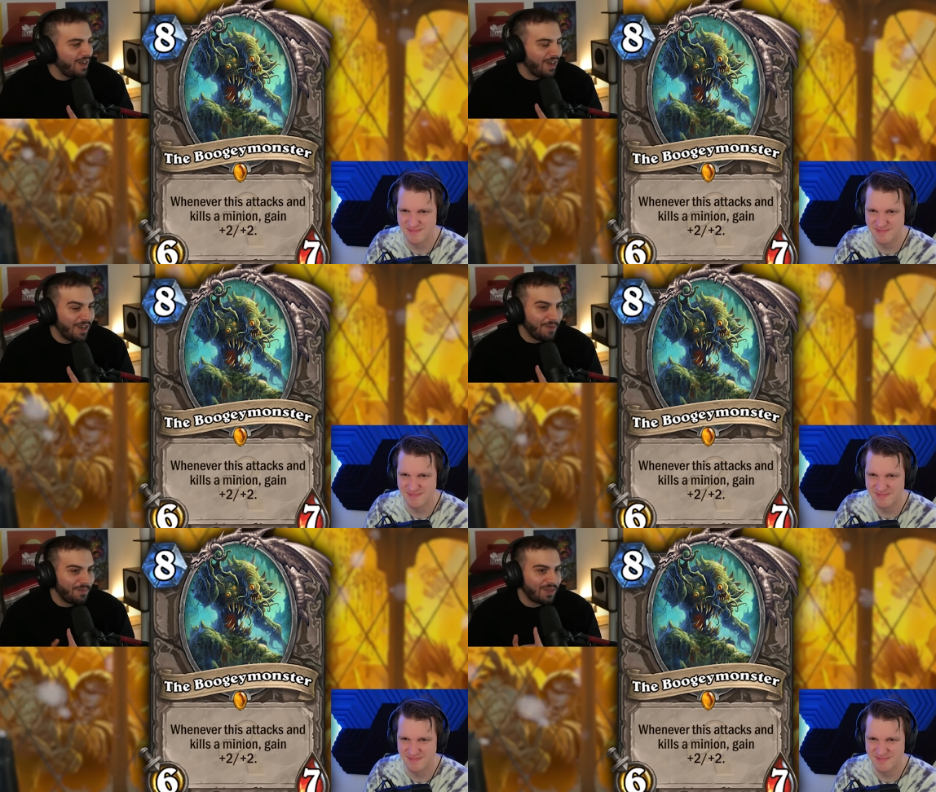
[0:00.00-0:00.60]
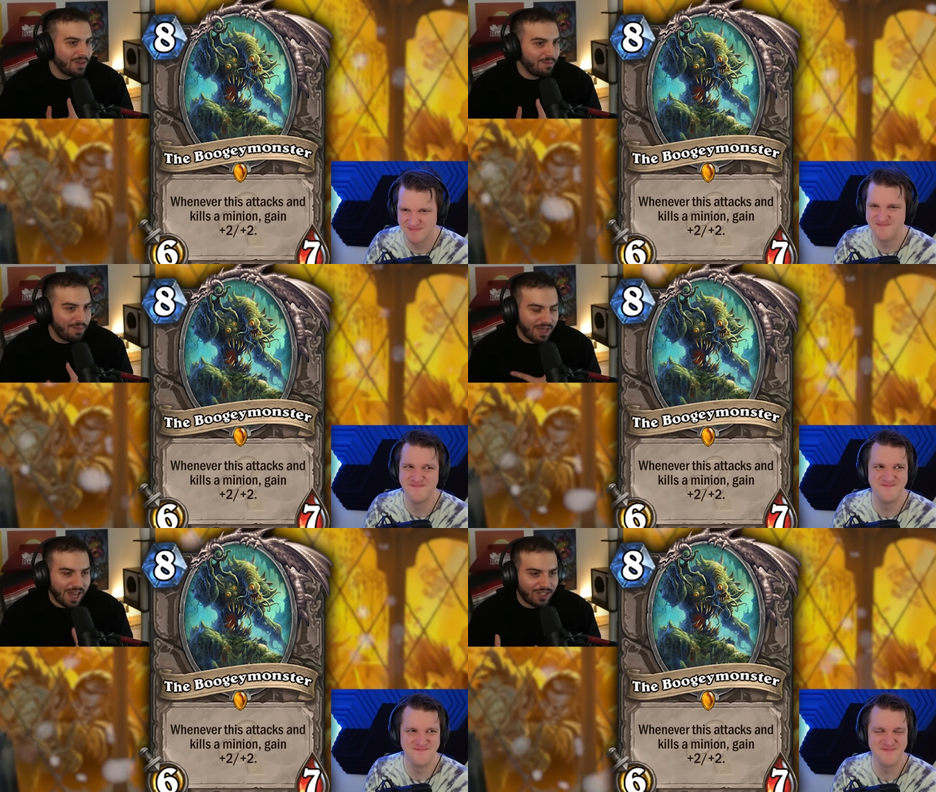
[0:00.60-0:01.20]
Speaker 1: um,
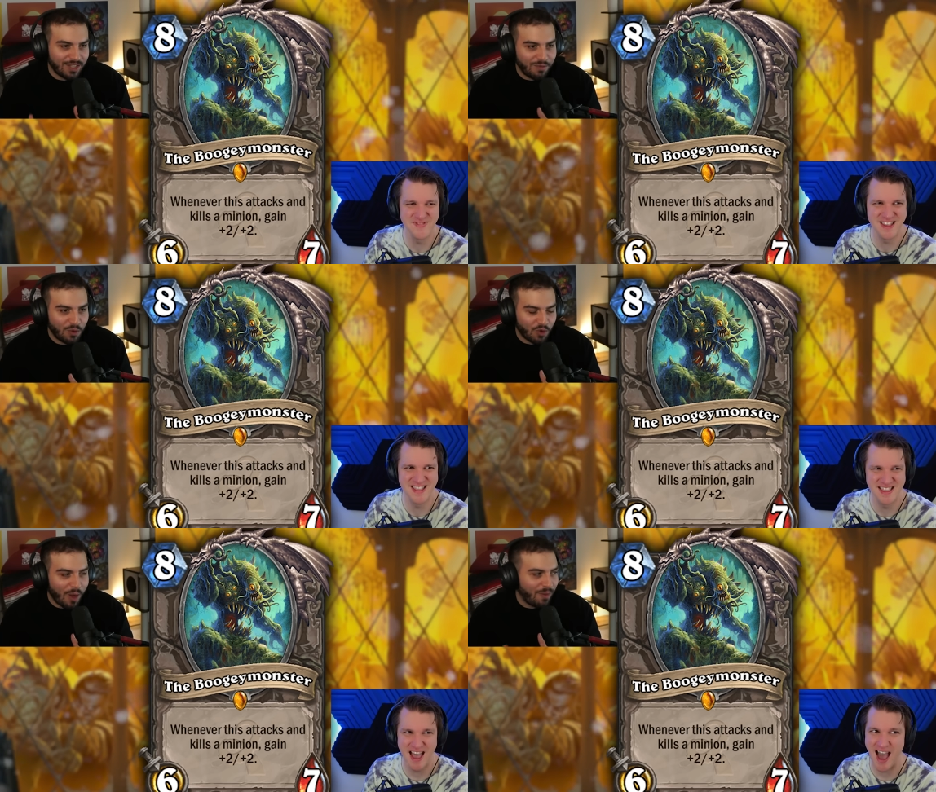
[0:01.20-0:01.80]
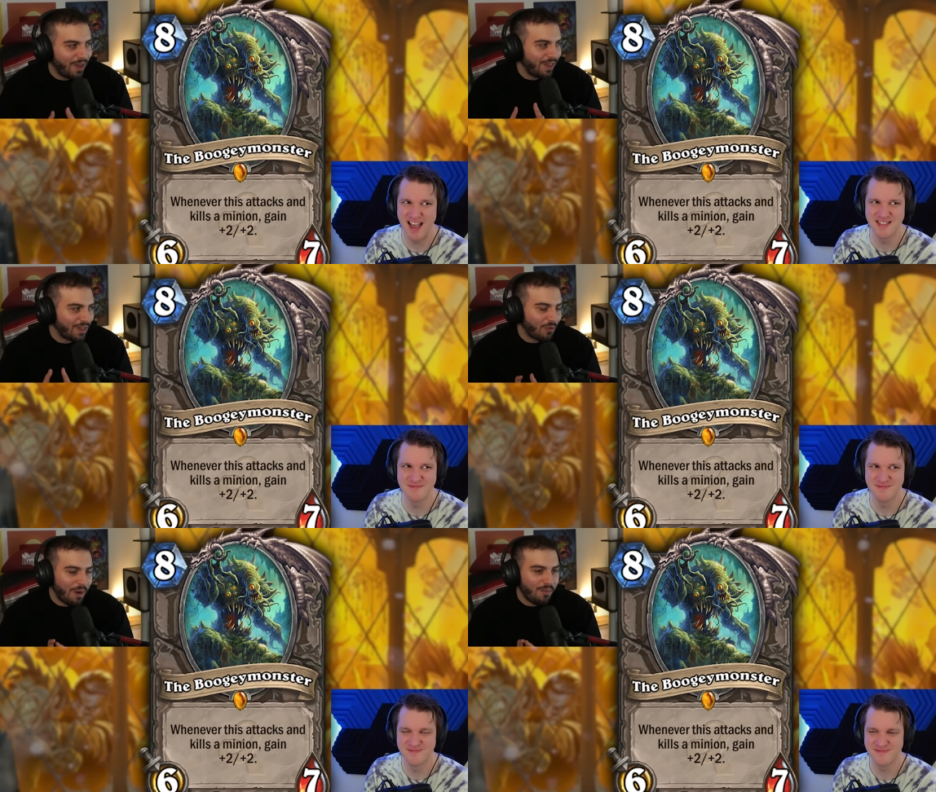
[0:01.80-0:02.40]
potentially if you drop it on like
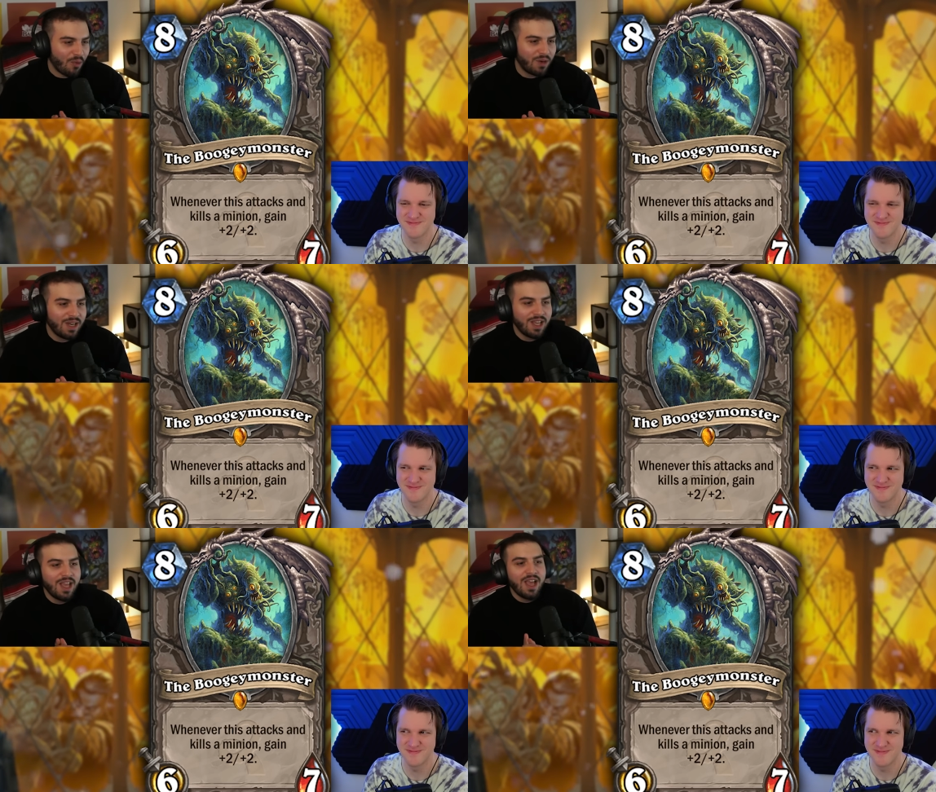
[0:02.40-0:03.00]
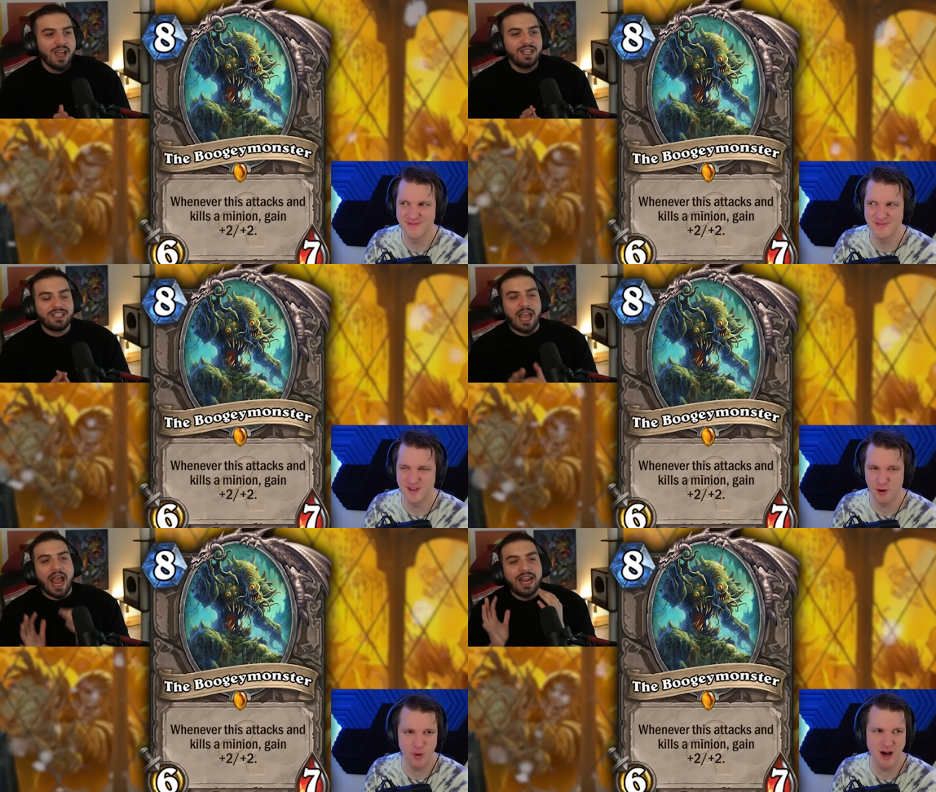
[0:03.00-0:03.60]
the right board.
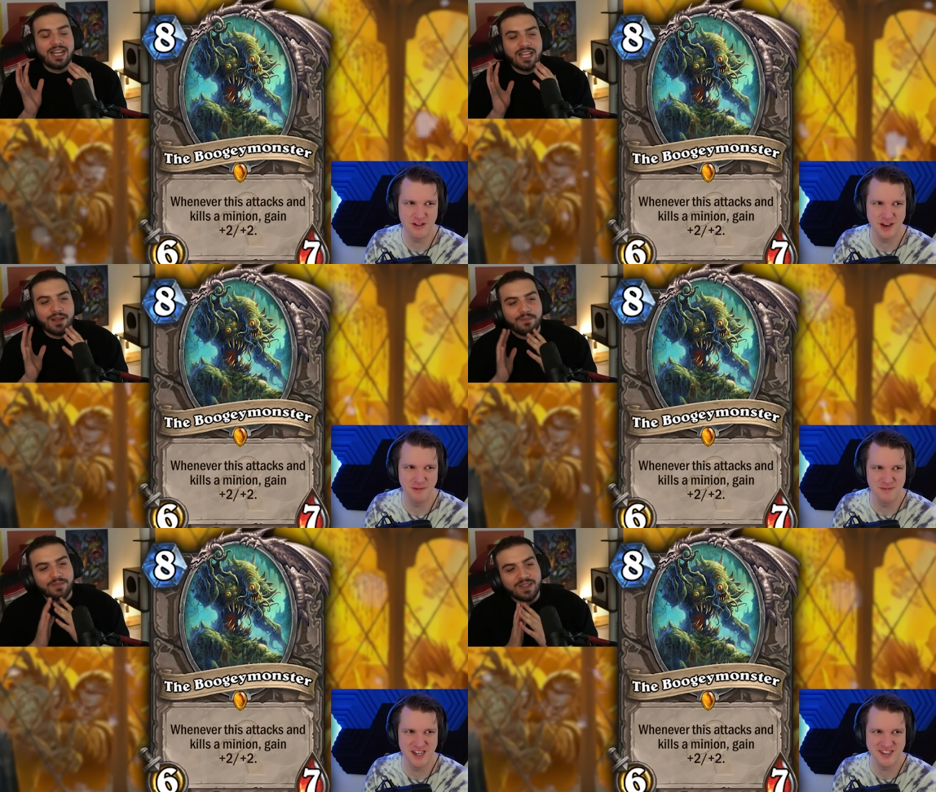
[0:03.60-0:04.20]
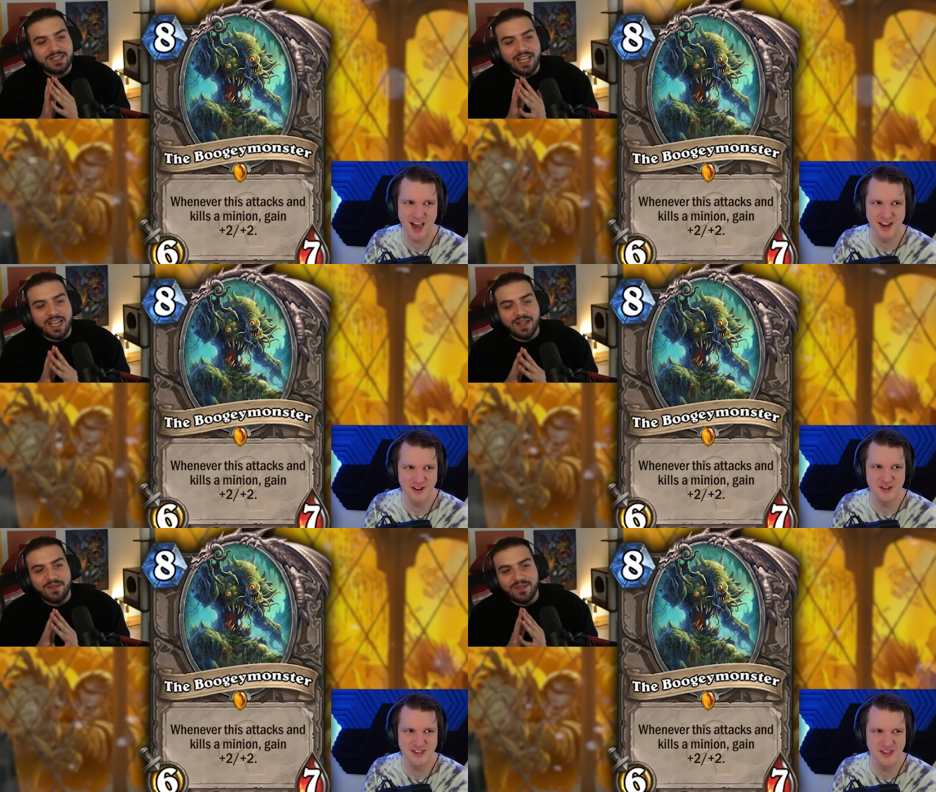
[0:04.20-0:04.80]
You're welcome,
Speaker 2: it,
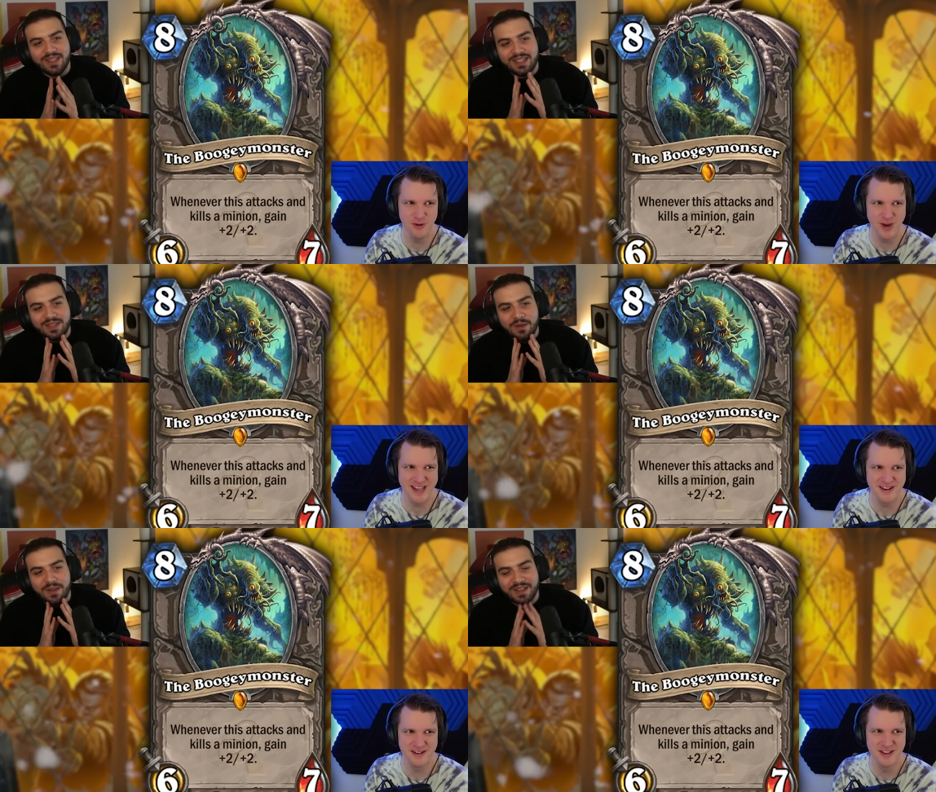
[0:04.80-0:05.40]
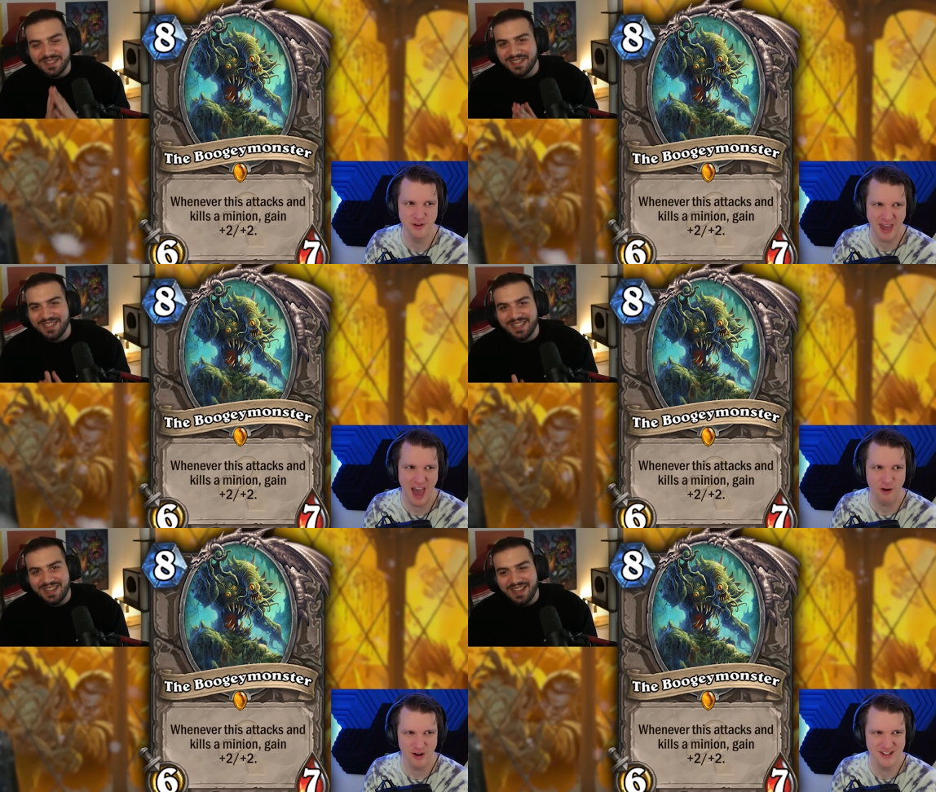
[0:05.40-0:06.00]
designers. To, do it. You
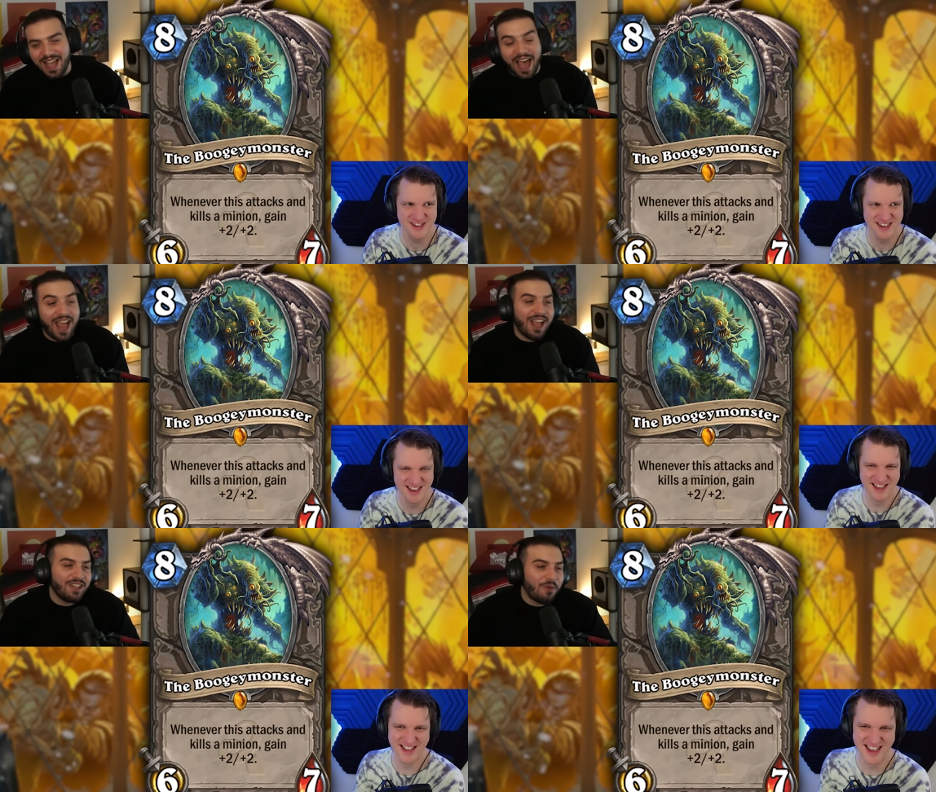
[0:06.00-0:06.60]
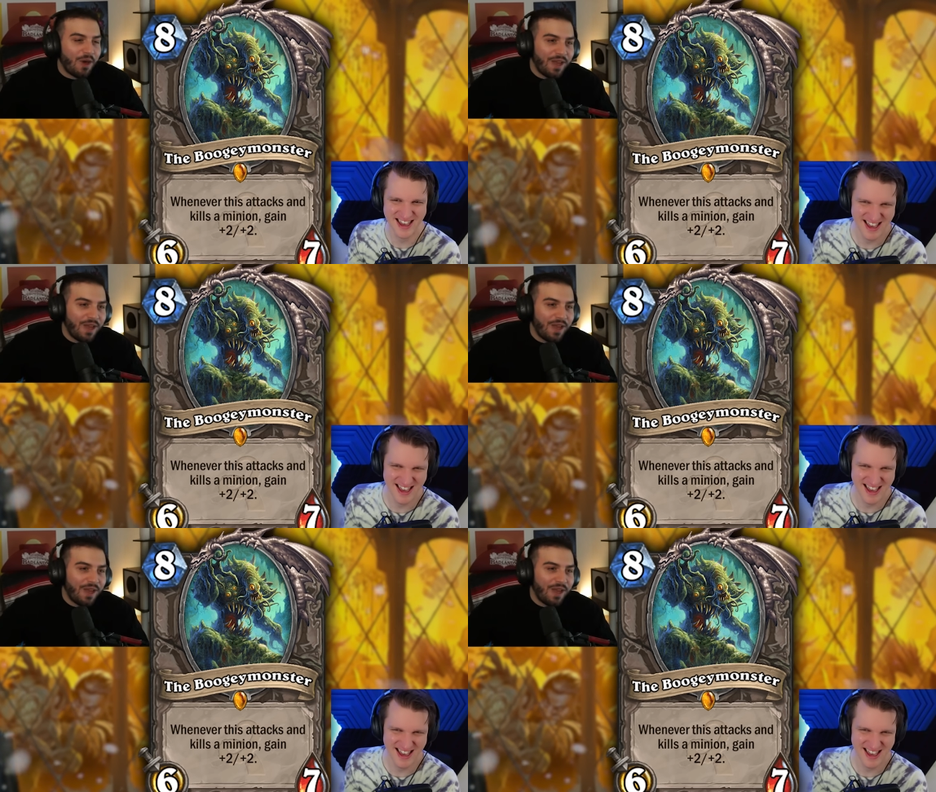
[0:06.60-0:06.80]
cowards. Well,